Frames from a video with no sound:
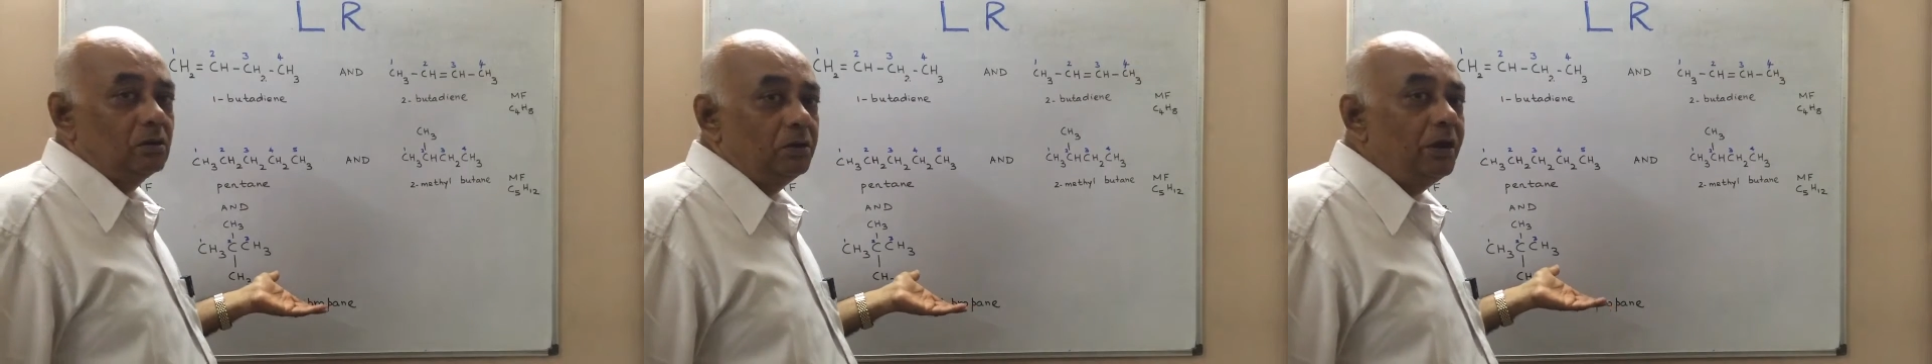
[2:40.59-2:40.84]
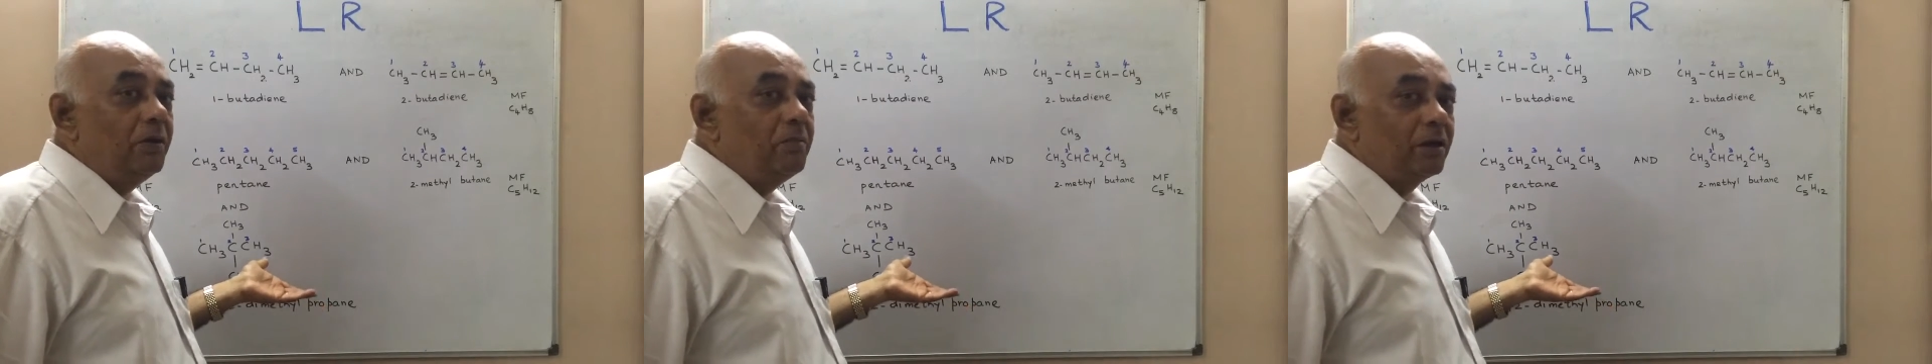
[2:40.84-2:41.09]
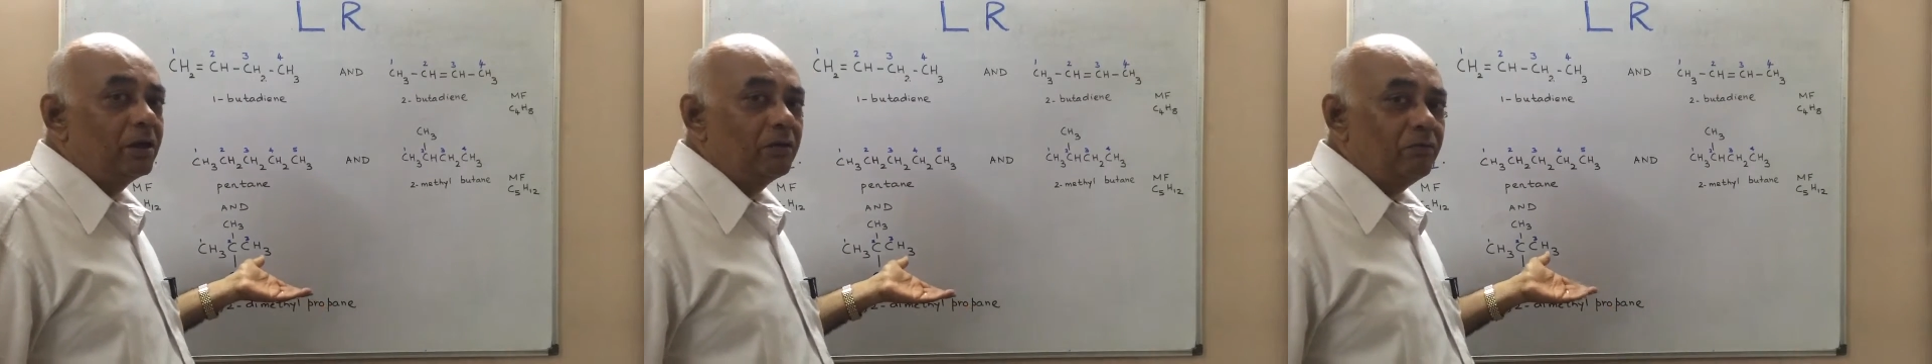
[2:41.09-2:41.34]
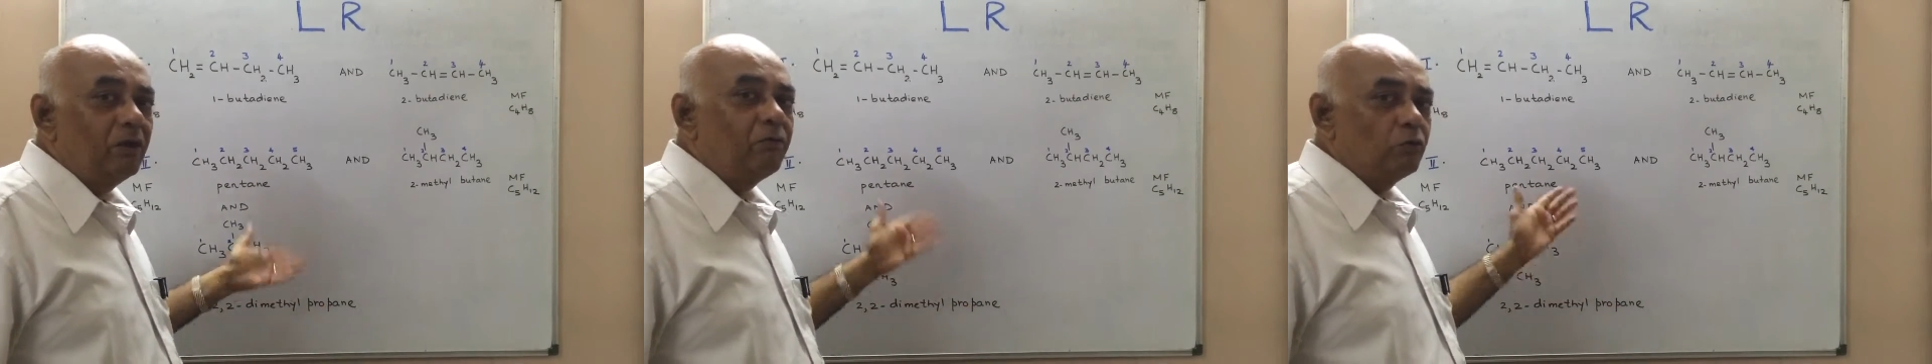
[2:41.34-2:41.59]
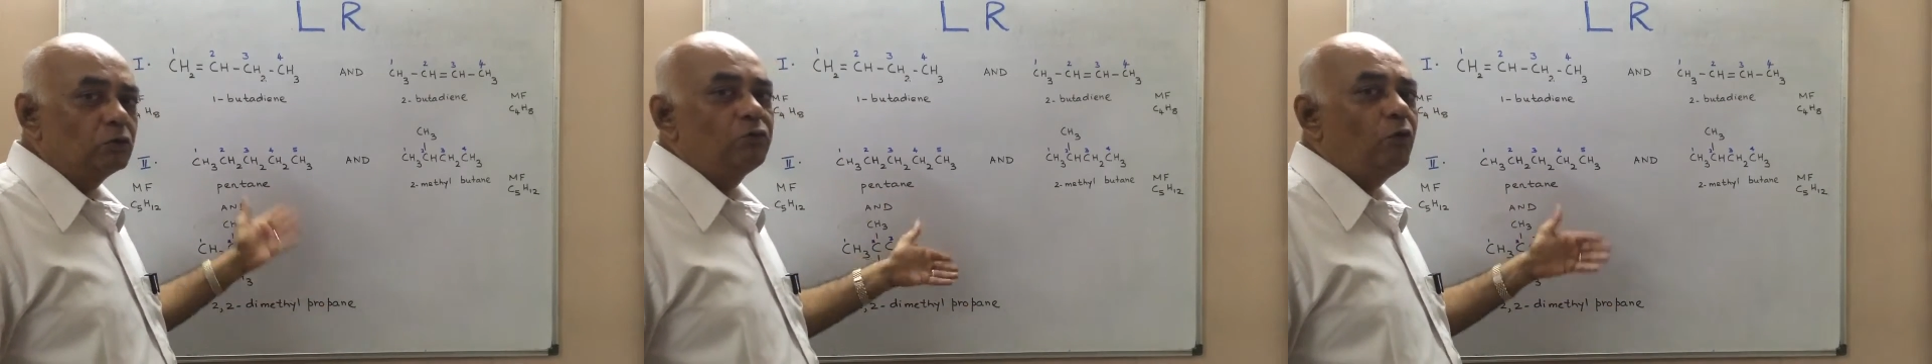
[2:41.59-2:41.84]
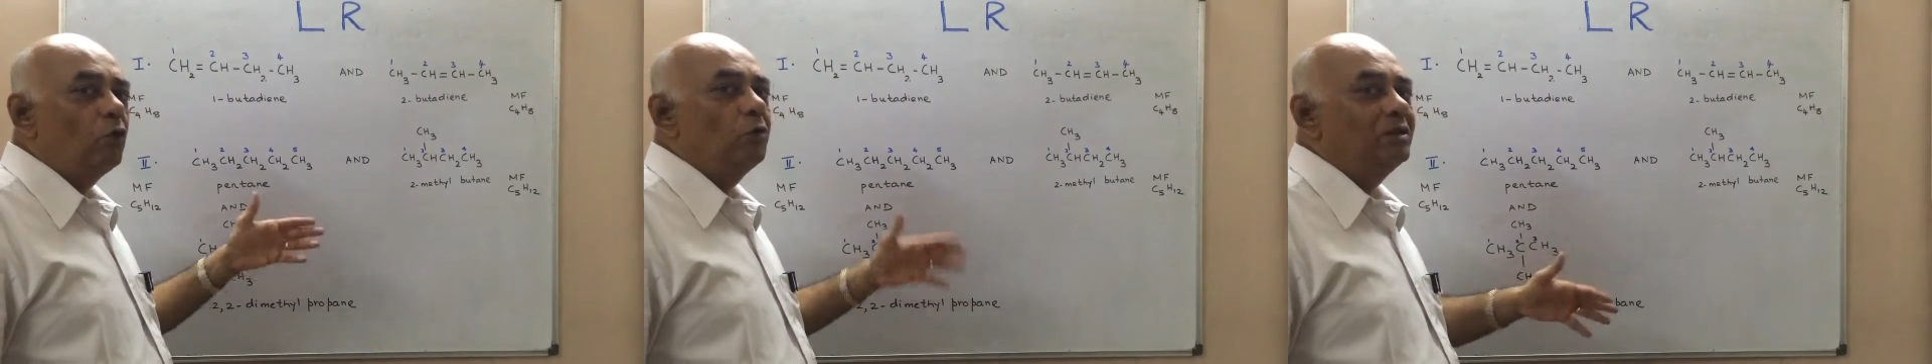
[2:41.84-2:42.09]
naming will of course
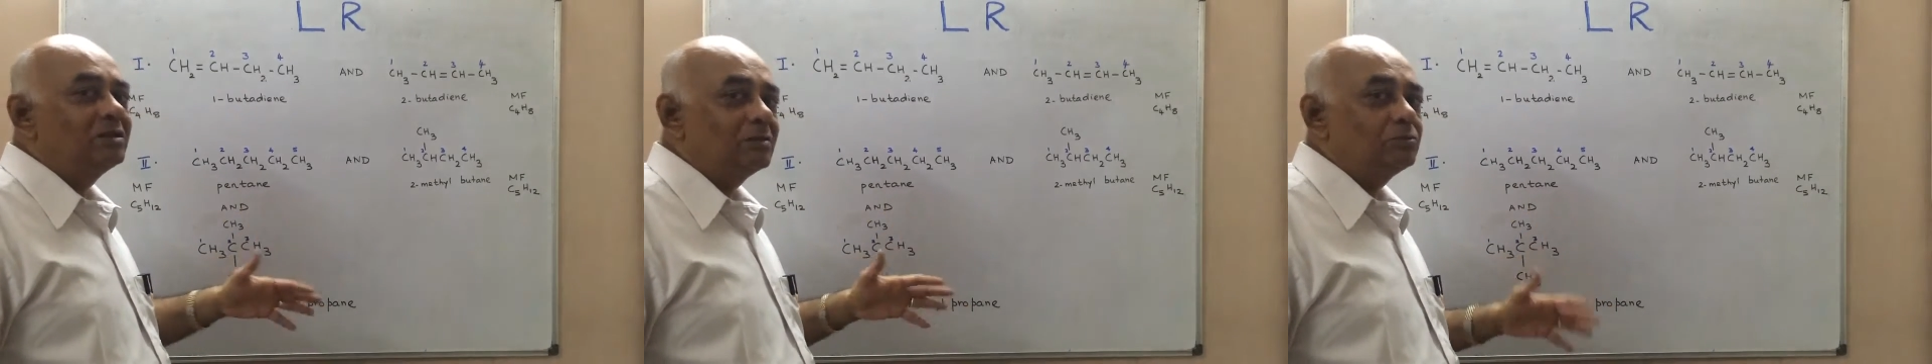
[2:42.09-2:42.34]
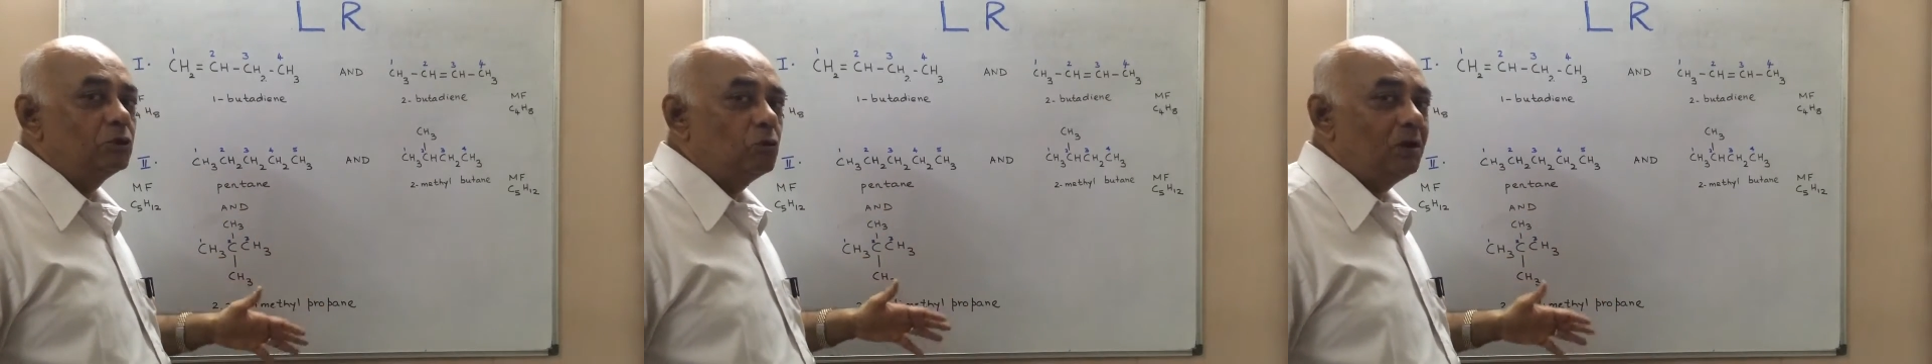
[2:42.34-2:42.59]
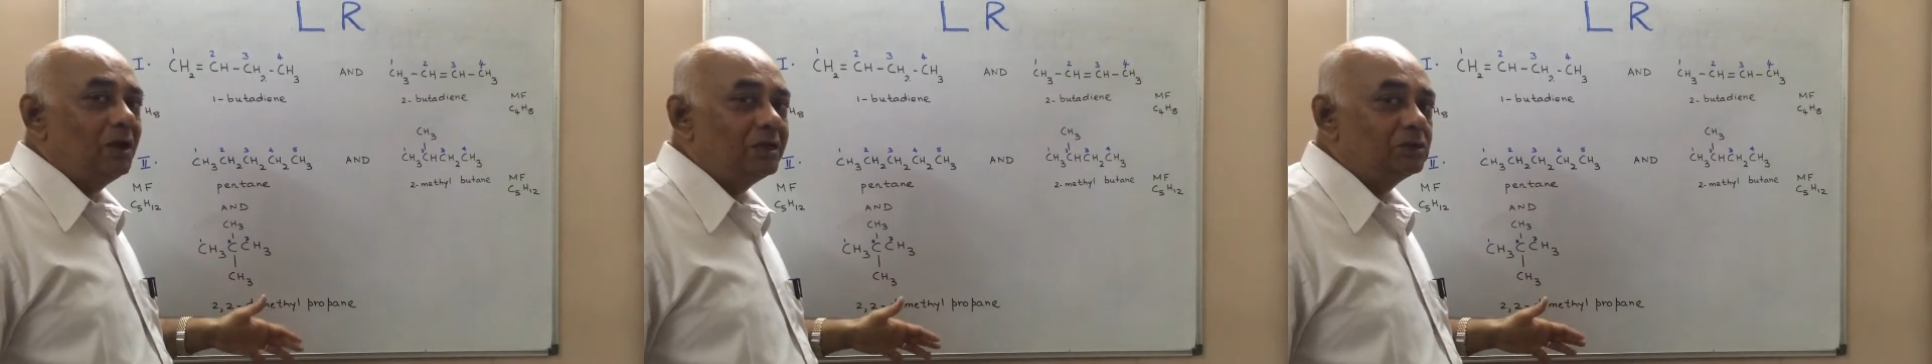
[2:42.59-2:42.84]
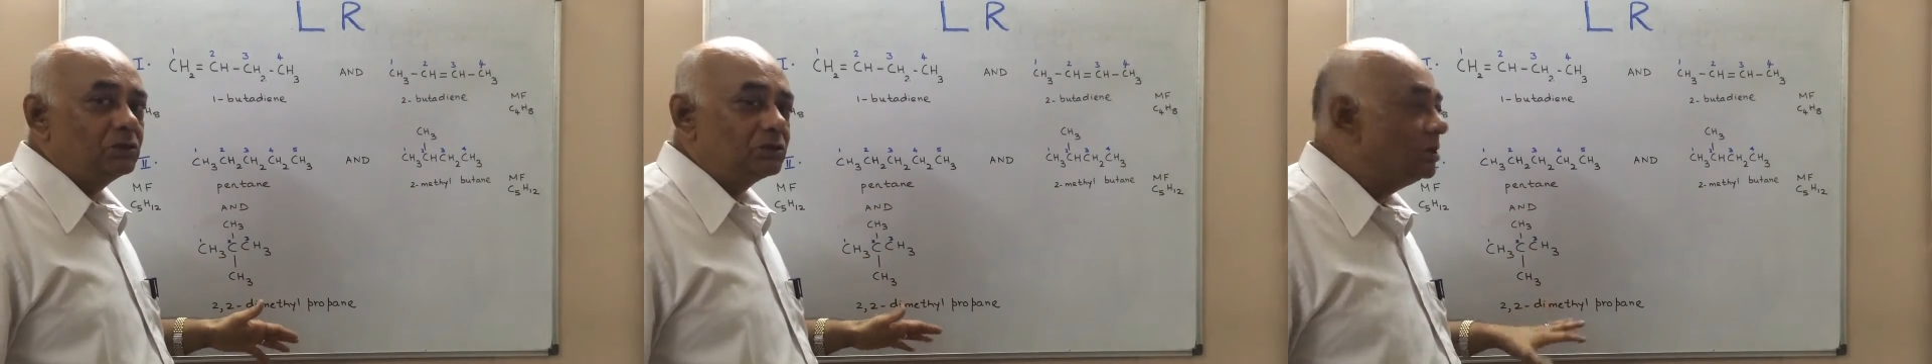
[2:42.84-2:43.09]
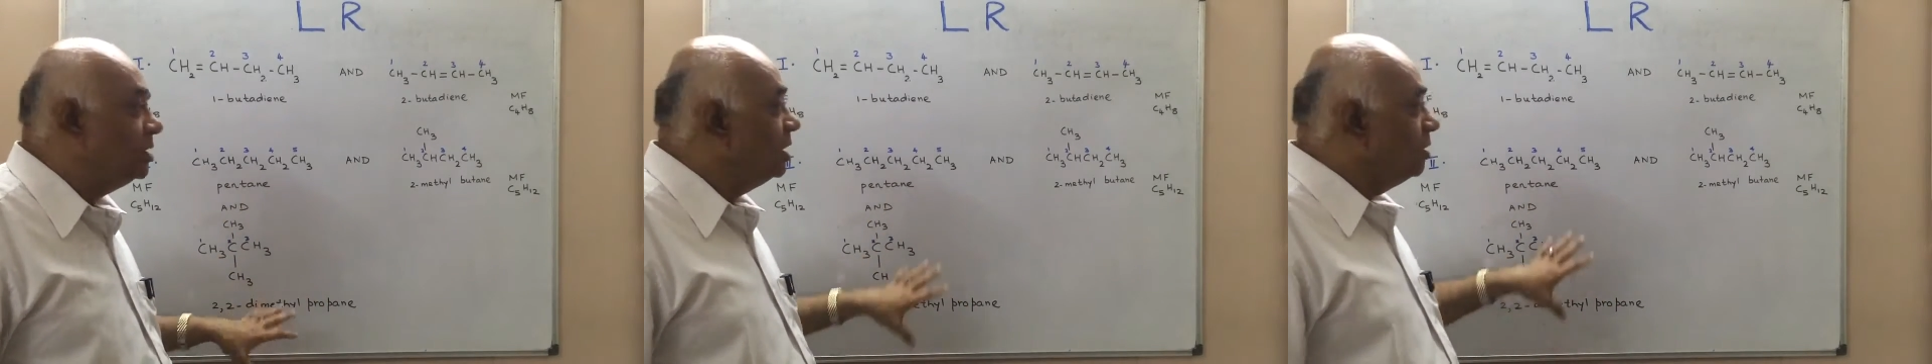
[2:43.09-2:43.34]
follow in the subsequent lectures,